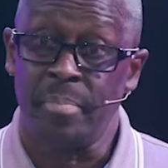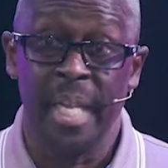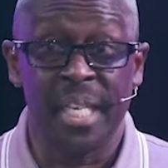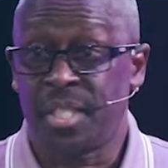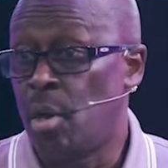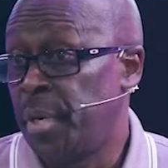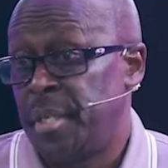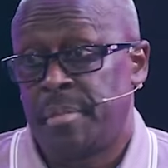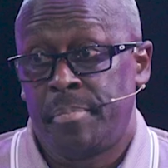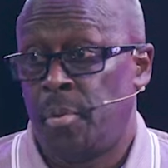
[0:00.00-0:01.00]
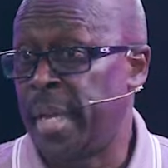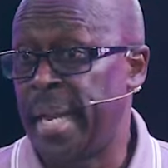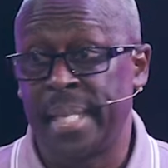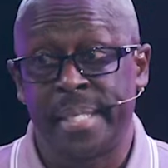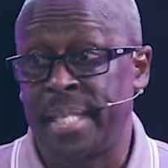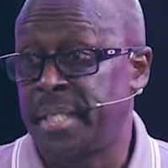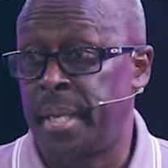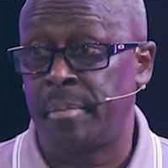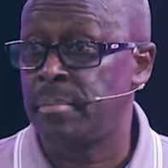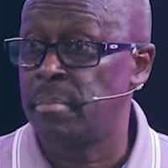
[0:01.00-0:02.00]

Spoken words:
That's Tony. Okay, that's it.